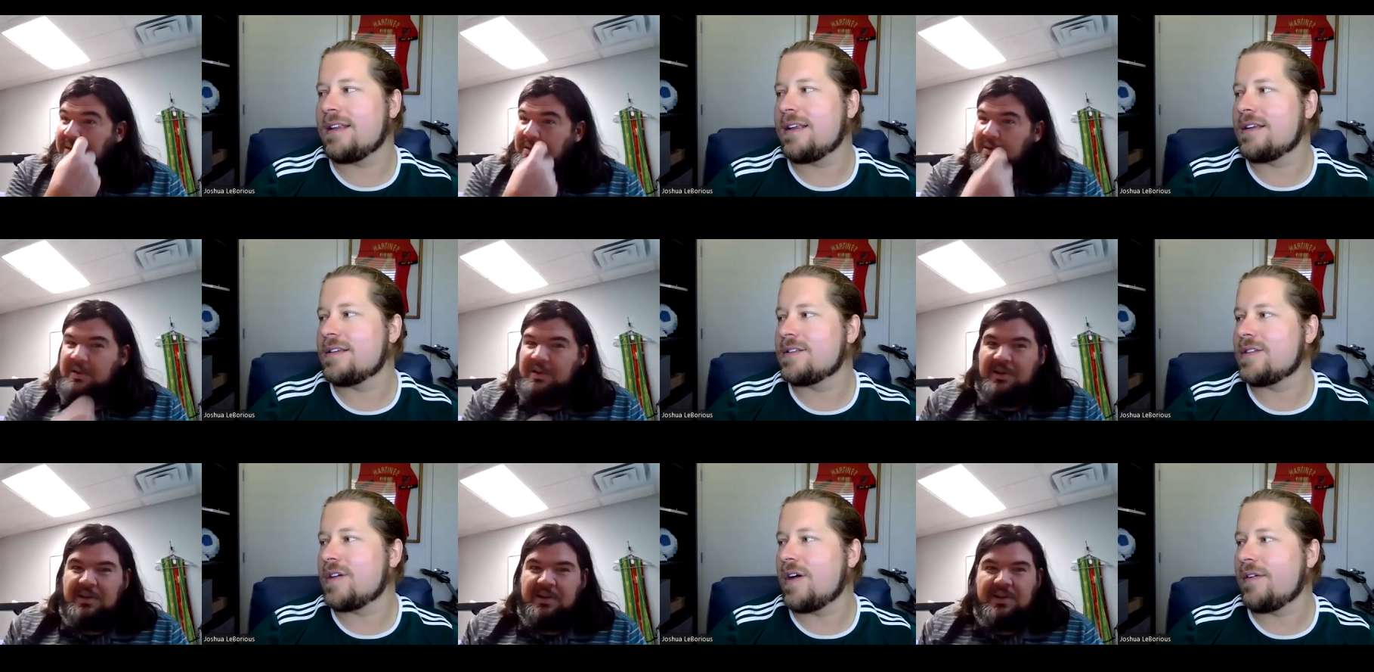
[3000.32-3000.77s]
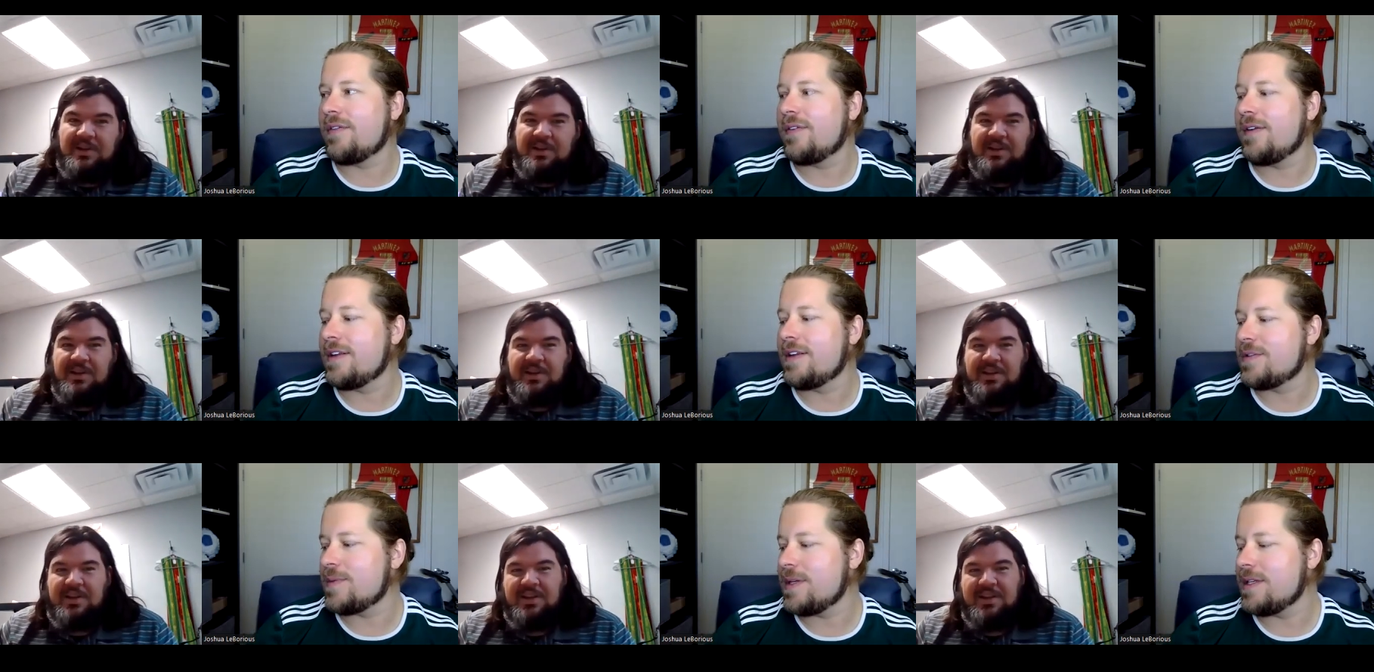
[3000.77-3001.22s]
Speaker 1: that as
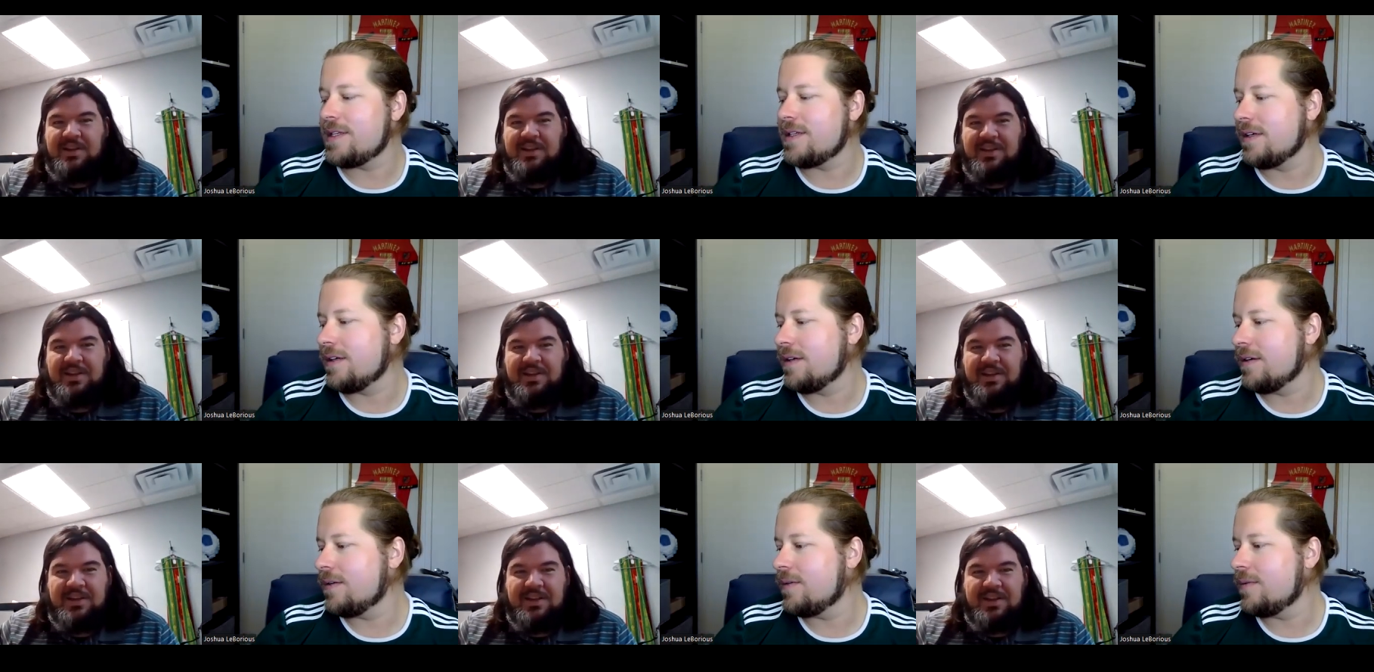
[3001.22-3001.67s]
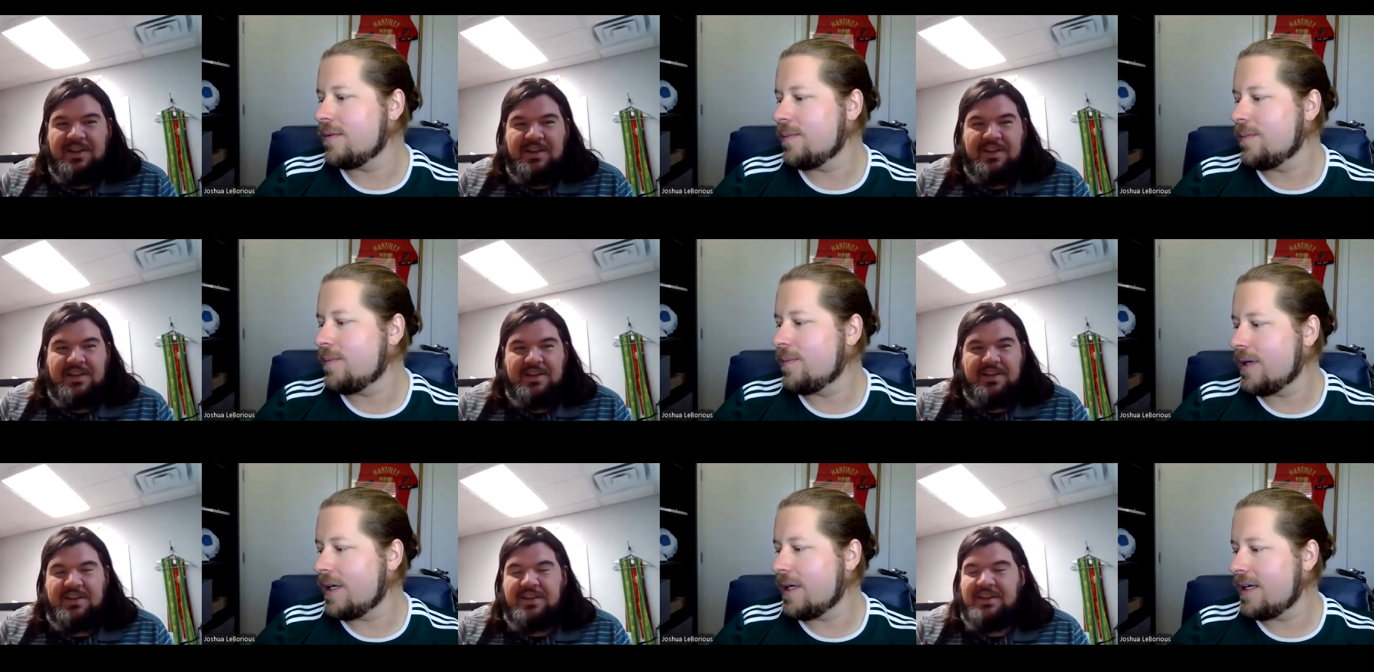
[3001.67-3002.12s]
often as we do,
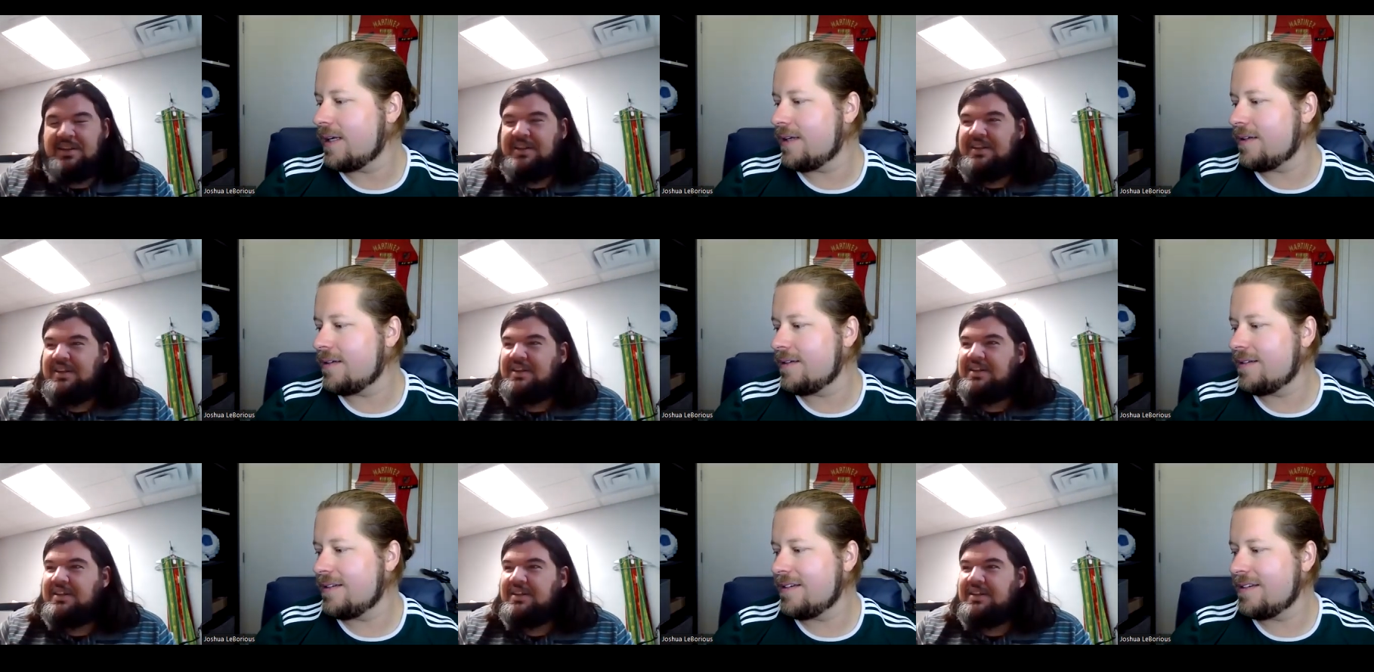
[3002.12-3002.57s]
but